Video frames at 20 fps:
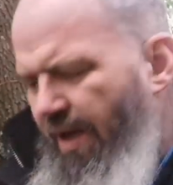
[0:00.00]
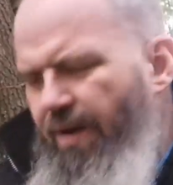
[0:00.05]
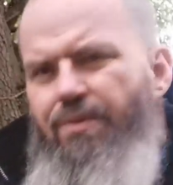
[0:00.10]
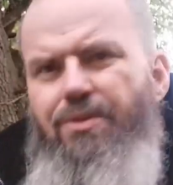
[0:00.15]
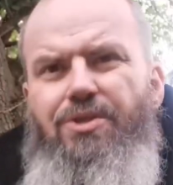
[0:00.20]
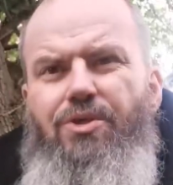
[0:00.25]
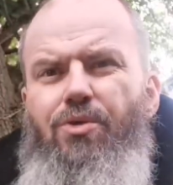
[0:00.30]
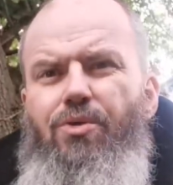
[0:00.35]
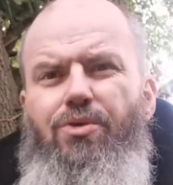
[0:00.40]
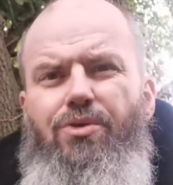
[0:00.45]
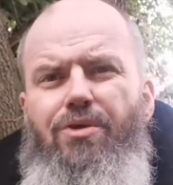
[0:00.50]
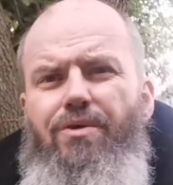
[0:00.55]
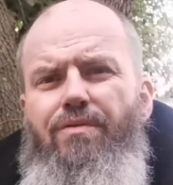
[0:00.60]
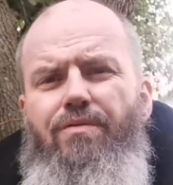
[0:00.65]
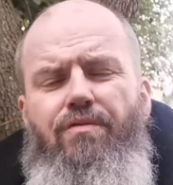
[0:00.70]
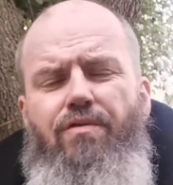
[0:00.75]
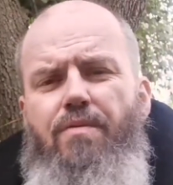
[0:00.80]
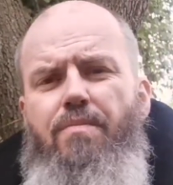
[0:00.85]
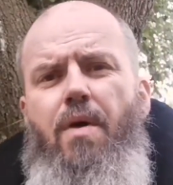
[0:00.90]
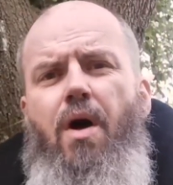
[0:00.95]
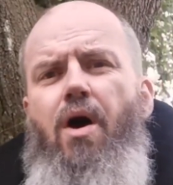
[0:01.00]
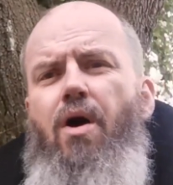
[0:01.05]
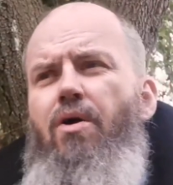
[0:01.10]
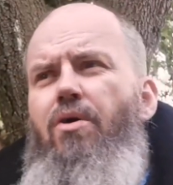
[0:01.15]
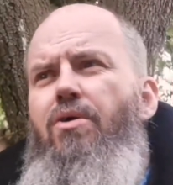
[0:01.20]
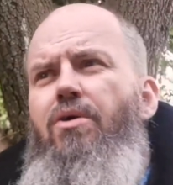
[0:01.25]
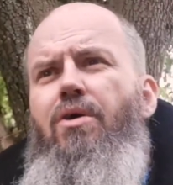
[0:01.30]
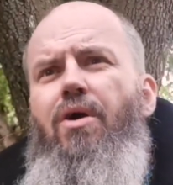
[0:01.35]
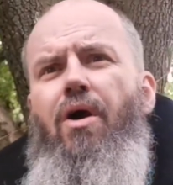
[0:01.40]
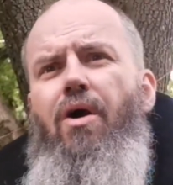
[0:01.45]
I was ordering from
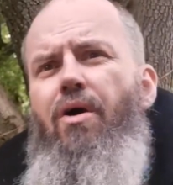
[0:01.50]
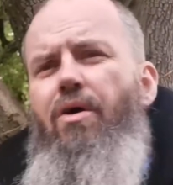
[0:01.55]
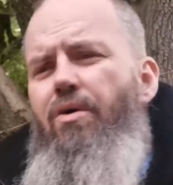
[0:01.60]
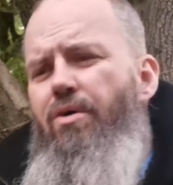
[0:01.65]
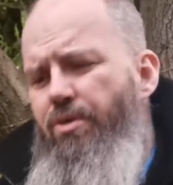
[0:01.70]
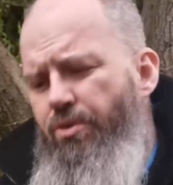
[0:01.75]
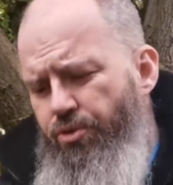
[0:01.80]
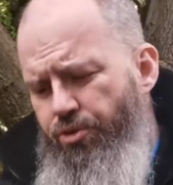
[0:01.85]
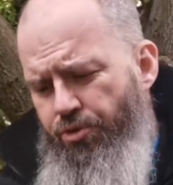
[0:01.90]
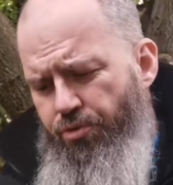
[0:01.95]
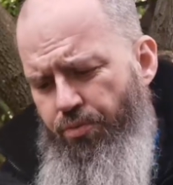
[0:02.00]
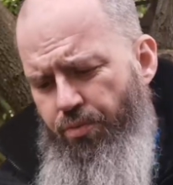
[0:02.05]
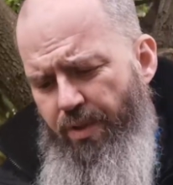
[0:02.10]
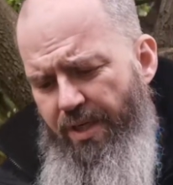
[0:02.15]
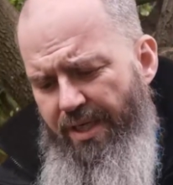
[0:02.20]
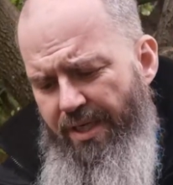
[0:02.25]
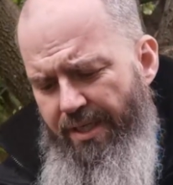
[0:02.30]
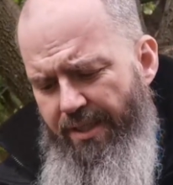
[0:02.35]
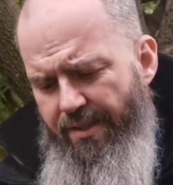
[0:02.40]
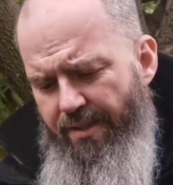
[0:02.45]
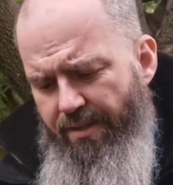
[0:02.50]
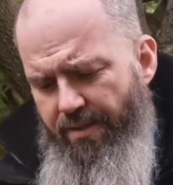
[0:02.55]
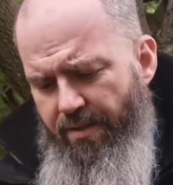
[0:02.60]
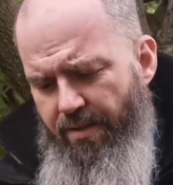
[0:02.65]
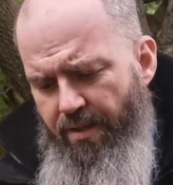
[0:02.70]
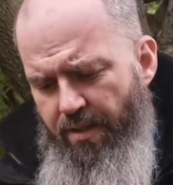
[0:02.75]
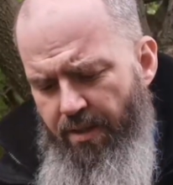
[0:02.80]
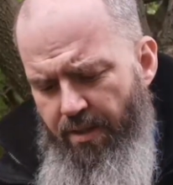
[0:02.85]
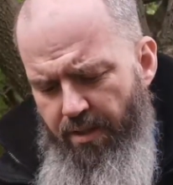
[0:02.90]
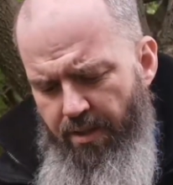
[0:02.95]
Hong Kong, Sweden,
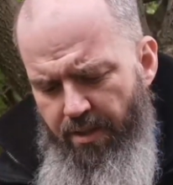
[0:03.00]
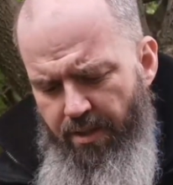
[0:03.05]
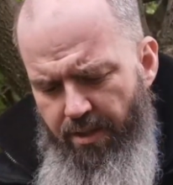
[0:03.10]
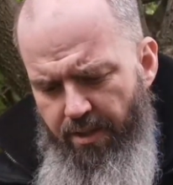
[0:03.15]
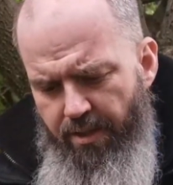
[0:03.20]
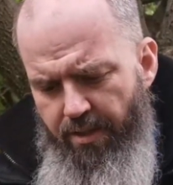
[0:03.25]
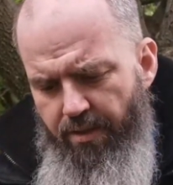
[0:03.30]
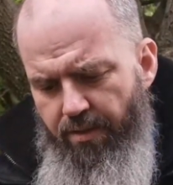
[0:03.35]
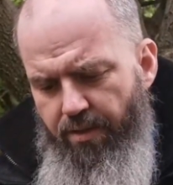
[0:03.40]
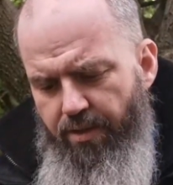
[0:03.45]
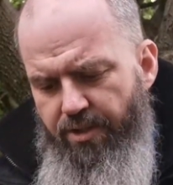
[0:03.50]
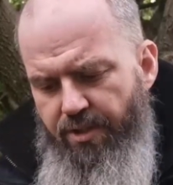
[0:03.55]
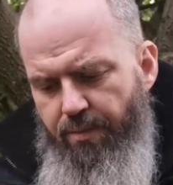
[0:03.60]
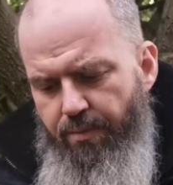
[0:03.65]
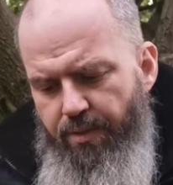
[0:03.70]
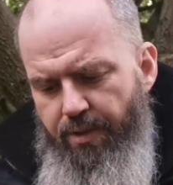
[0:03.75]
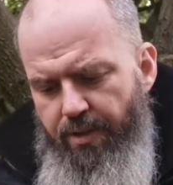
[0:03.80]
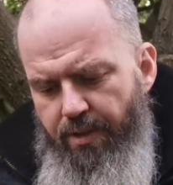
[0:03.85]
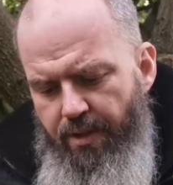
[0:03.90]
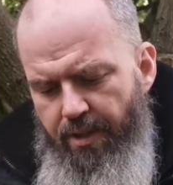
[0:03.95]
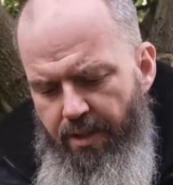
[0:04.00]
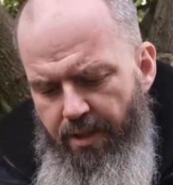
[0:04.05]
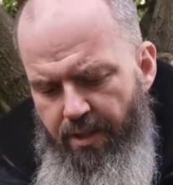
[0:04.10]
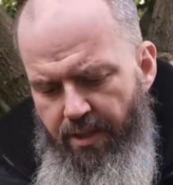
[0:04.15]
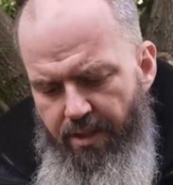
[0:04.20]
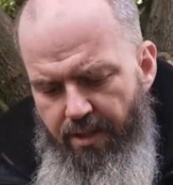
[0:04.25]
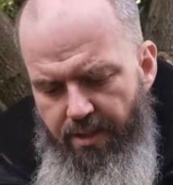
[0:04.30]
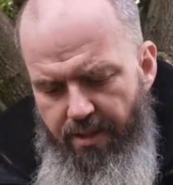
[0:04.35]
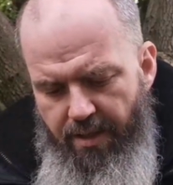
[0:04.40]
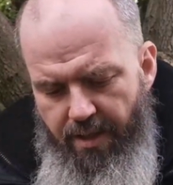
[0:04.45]
you know, because they were
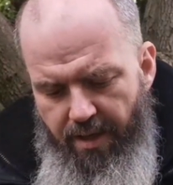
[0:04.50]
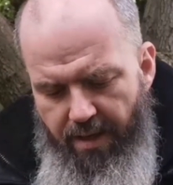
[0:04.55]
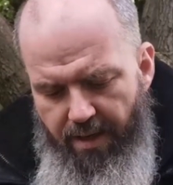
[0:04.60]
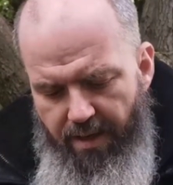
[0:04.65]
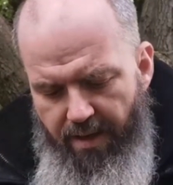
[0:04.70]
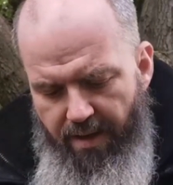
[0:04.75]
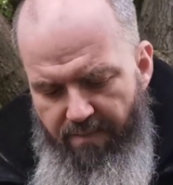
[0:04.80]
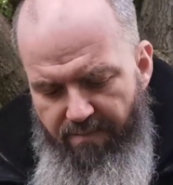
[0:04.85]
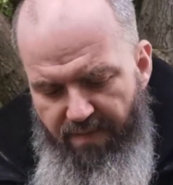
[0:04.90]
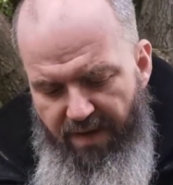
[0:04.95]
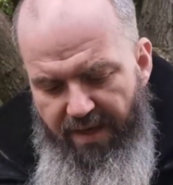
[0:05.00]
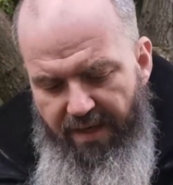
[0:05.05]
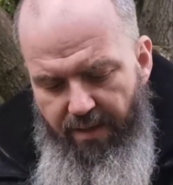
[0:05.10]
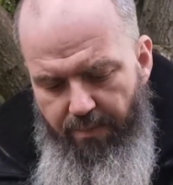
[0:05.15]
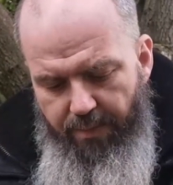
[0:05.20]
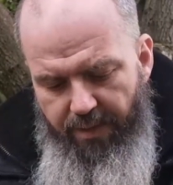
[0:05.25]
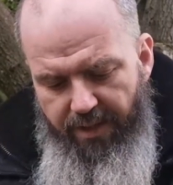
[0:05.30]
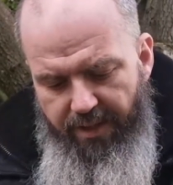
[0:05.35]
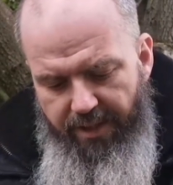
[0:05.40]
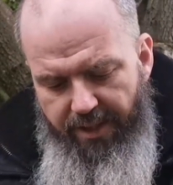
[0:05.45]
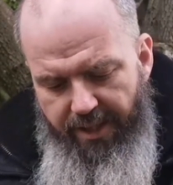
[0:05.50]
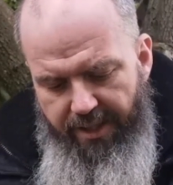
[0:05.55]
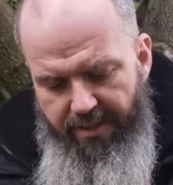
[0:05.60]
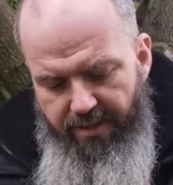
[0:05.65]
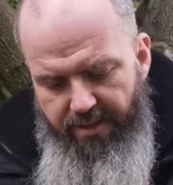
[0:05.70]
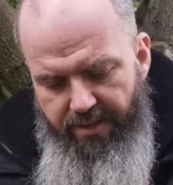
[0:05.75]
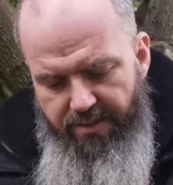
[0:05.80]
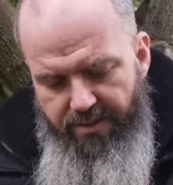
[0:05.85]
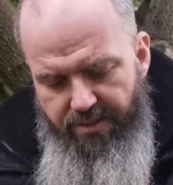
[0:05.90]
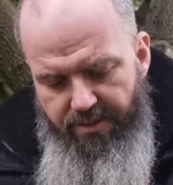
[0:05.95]
available in
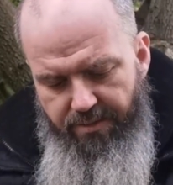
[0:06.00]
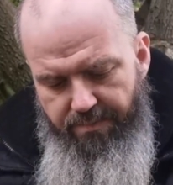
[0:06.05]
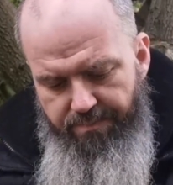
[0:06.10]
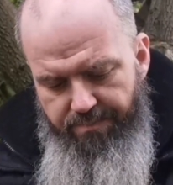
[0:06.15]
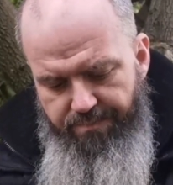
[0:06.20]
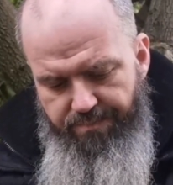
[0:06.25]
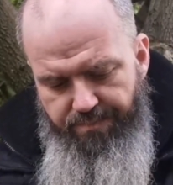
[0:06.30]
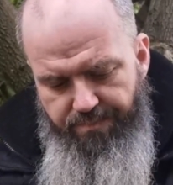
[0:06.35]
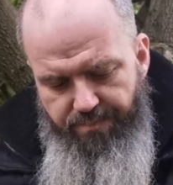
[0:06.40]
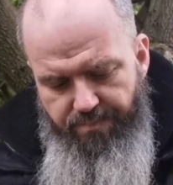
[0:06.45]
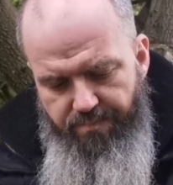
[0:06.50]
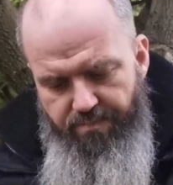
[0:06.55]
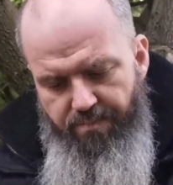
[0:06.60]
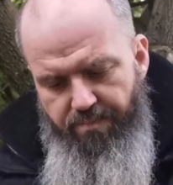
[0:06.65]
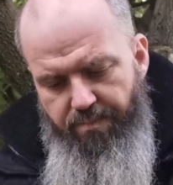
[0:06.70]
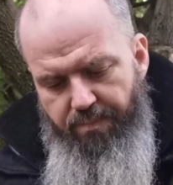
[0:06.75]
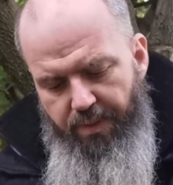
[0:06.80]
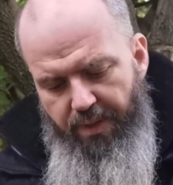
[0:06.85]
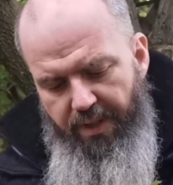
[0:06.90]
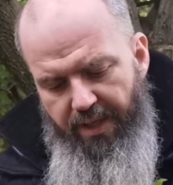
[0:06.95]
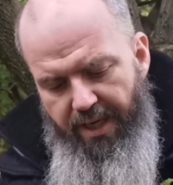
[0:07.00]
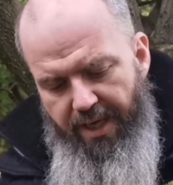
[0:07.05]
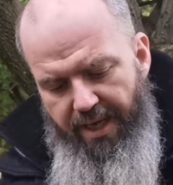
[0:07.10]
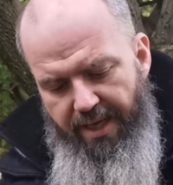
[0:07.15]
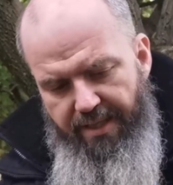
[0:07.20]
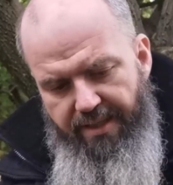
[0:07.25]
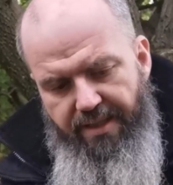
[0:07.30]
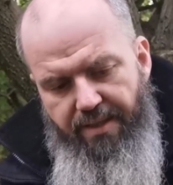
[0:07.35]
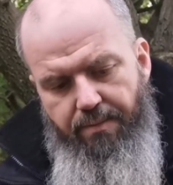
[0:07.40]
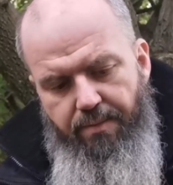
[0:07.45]
England,
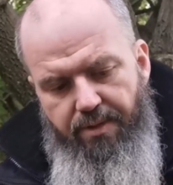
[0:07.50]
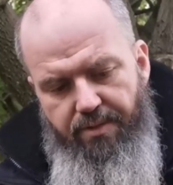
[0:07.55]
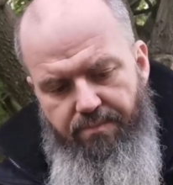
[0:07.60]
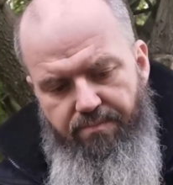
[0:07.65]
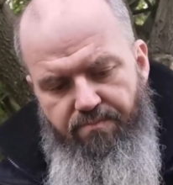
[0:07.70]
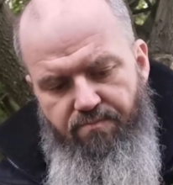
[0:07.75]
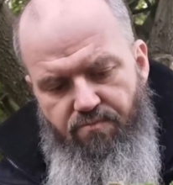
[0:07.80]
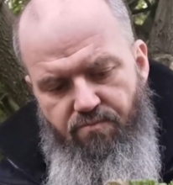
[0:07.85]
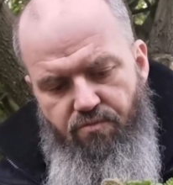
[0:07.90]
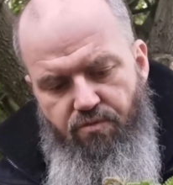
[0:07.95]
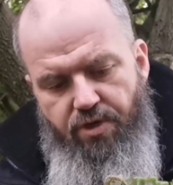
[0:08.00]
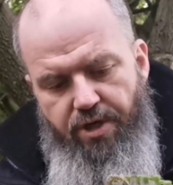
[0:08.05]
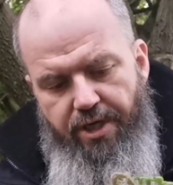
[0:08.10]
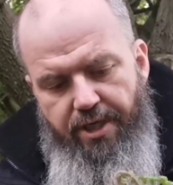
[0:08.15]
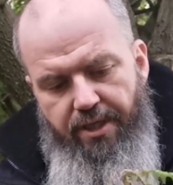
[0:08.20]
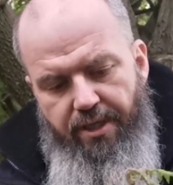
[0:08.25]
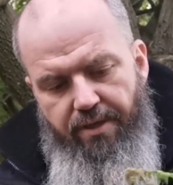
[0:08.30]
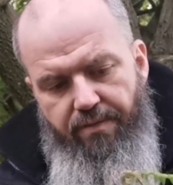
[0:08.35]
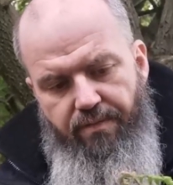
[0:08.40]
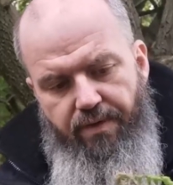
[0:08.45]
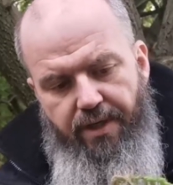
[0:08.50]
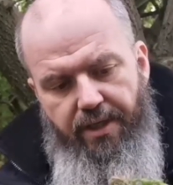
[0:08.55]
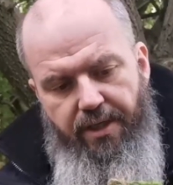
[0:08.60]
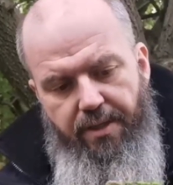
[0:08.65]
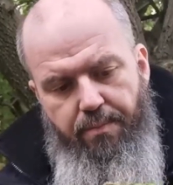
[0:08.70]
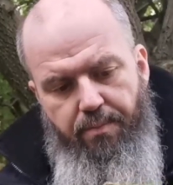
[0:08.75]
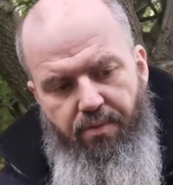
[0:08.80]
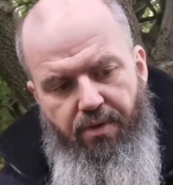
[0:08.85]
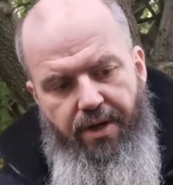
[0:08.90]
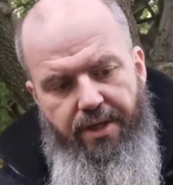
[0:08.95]
but they were really
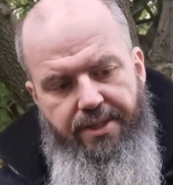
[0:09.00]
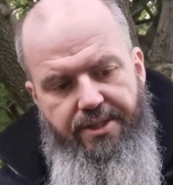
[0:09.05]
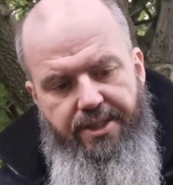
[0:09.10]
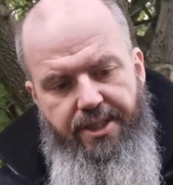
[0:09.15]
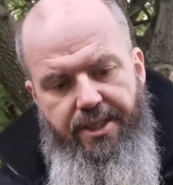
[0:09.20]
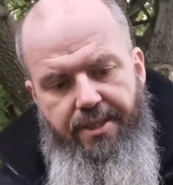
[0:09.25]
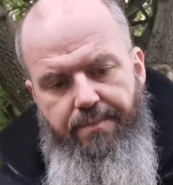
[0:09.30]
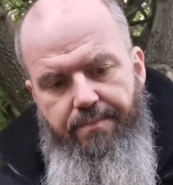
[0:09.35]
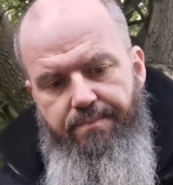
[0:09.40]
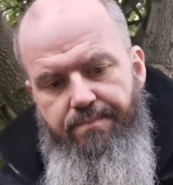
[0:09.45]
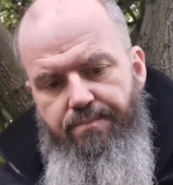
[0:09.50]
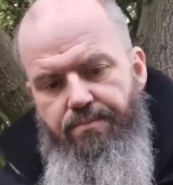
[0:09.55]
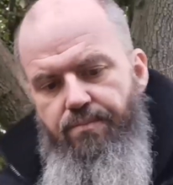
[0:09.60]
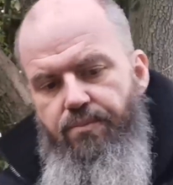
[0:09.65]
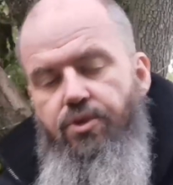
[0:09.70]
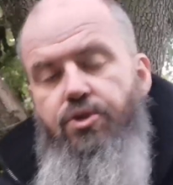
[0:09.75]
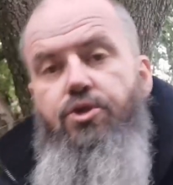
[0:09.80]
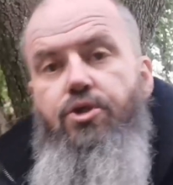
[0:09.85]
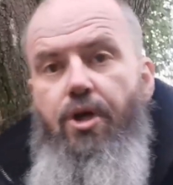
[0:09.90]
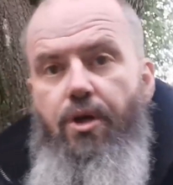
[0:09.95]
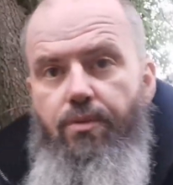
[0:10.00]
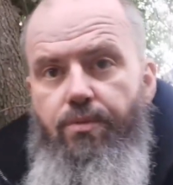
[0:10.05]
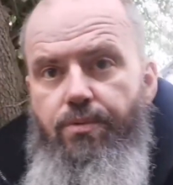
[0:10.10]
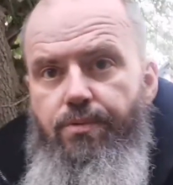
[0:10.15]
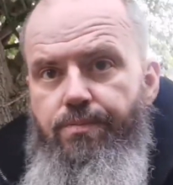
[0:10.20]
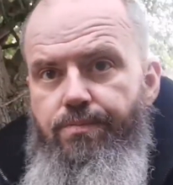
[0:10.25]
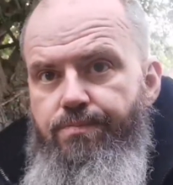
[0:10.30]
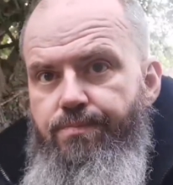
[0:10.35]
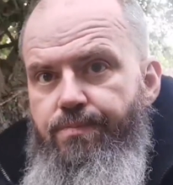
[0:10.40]
pricey. So